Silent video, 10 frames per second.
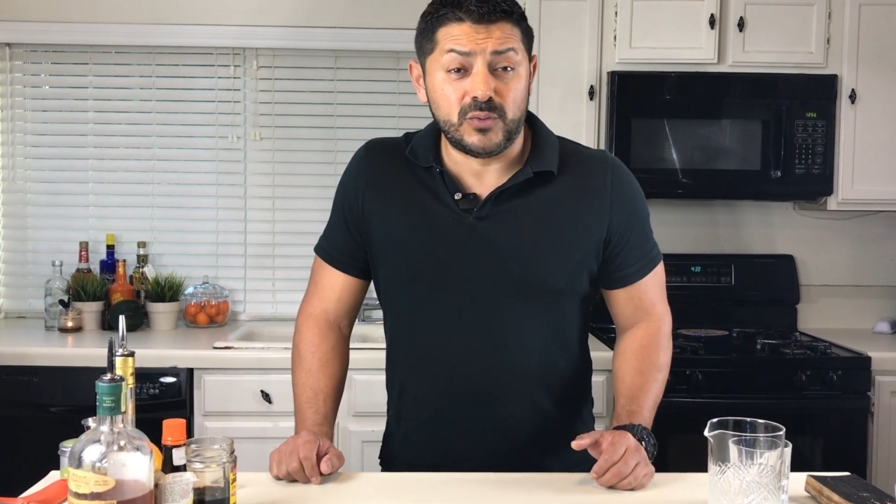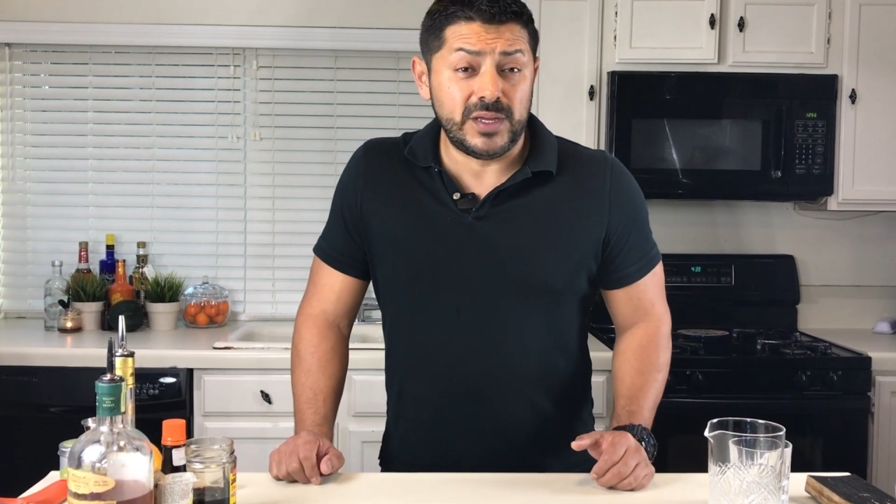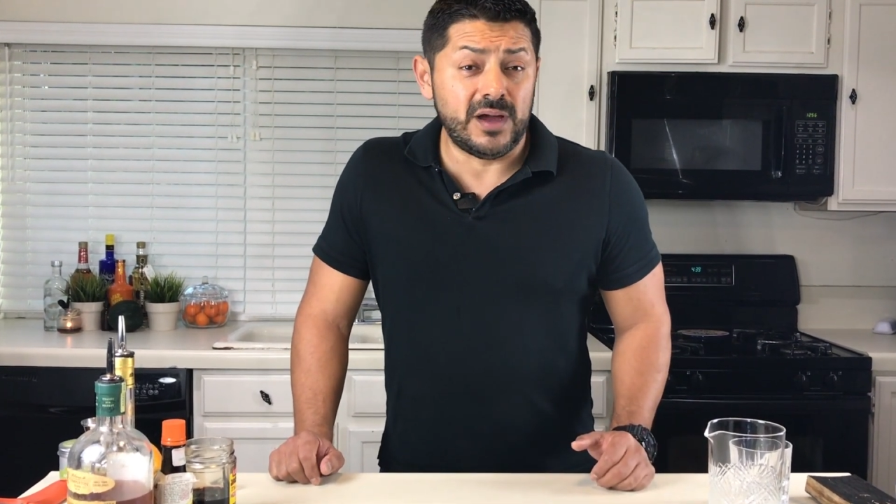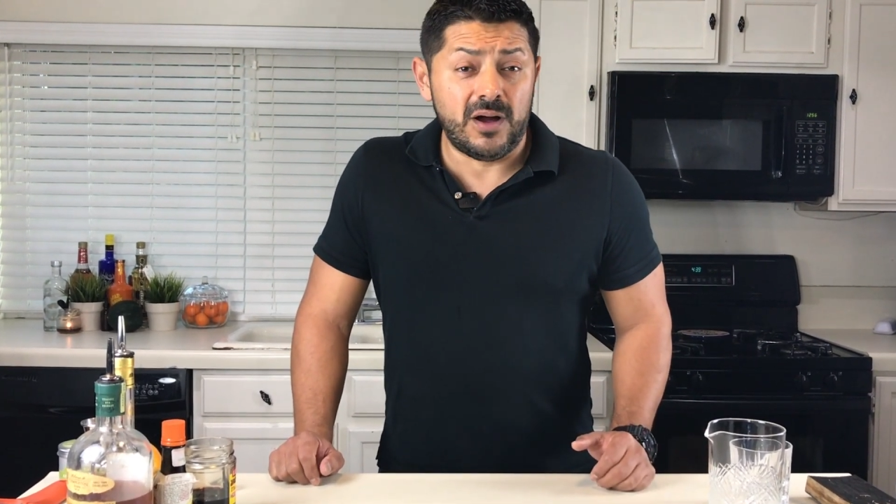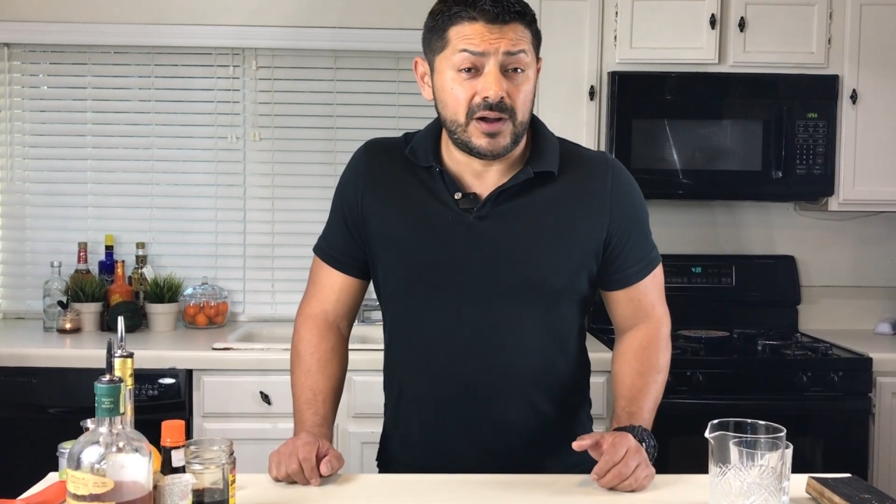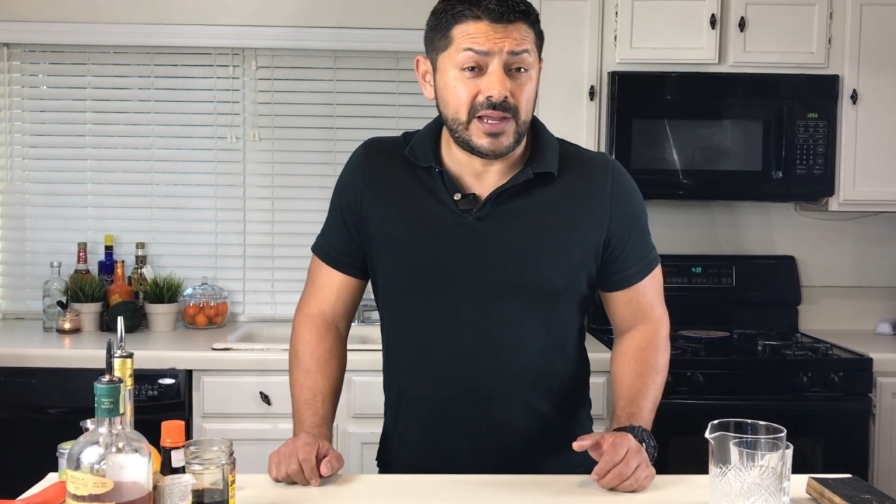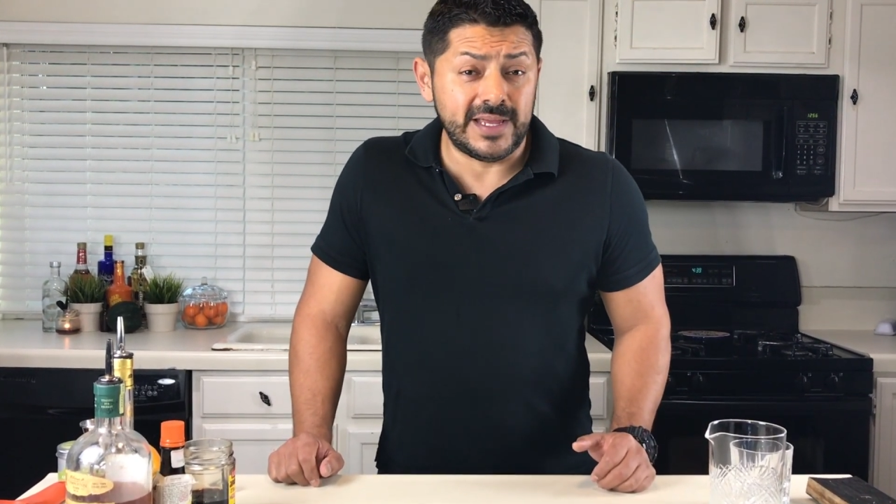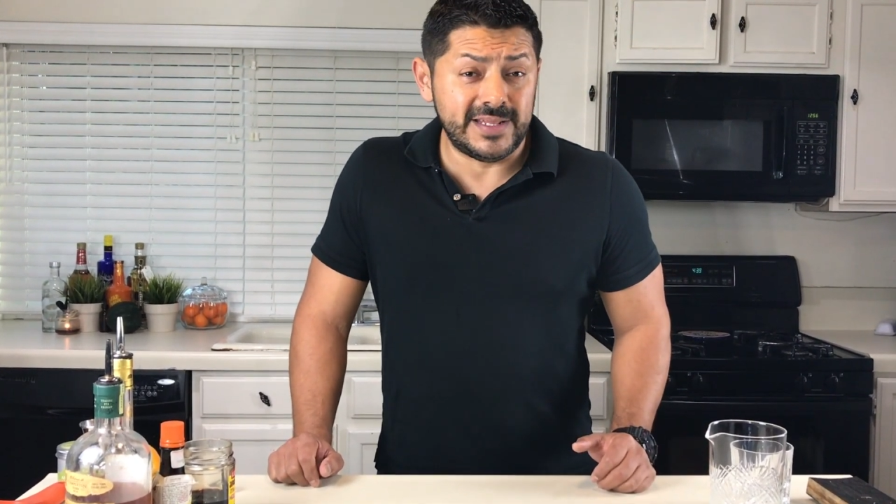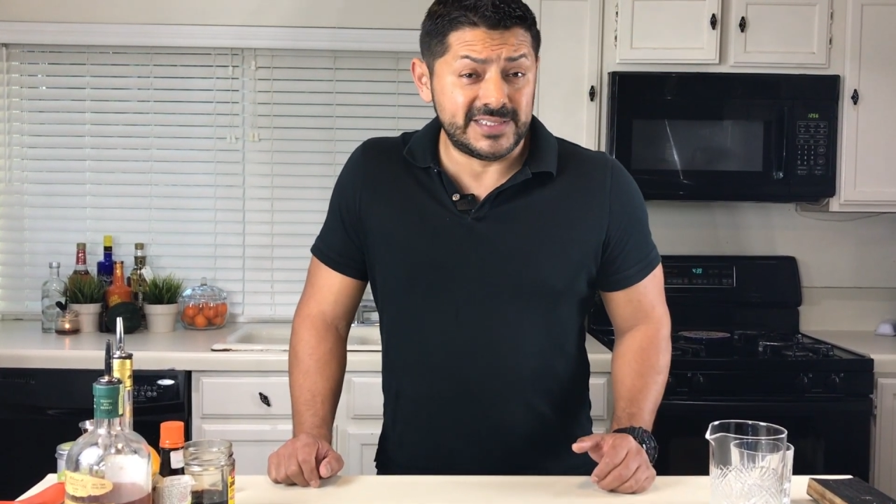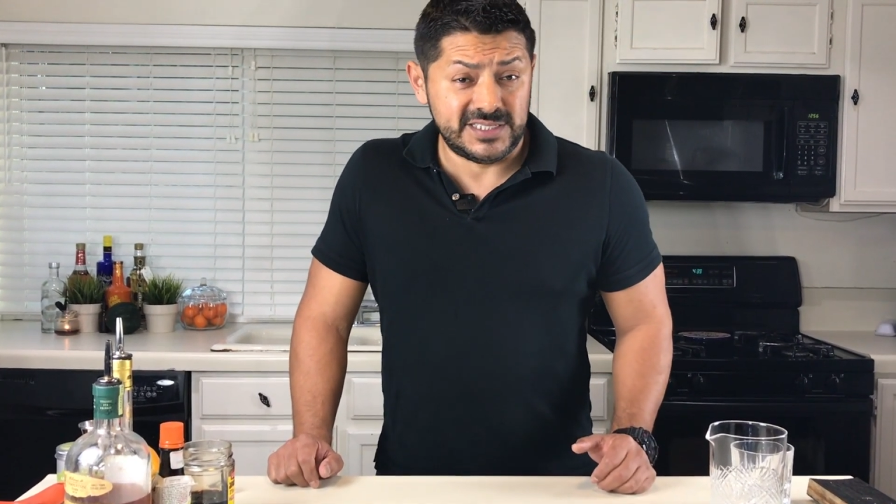we are
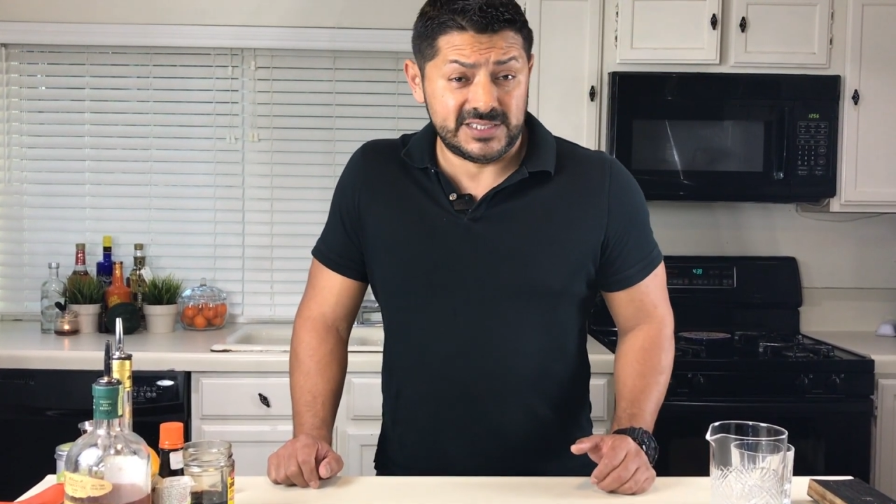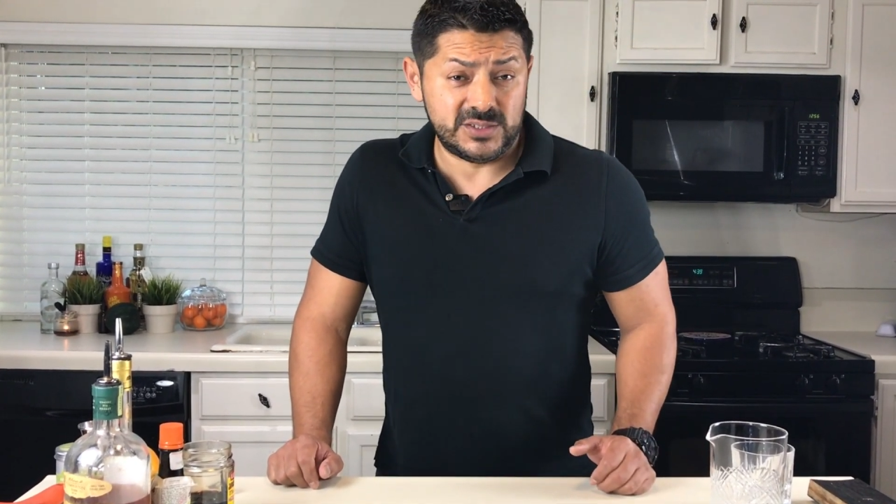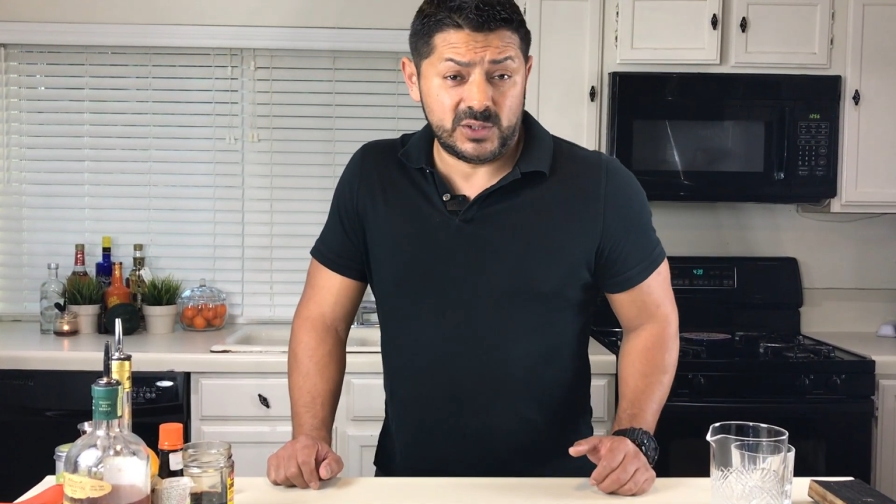in the season,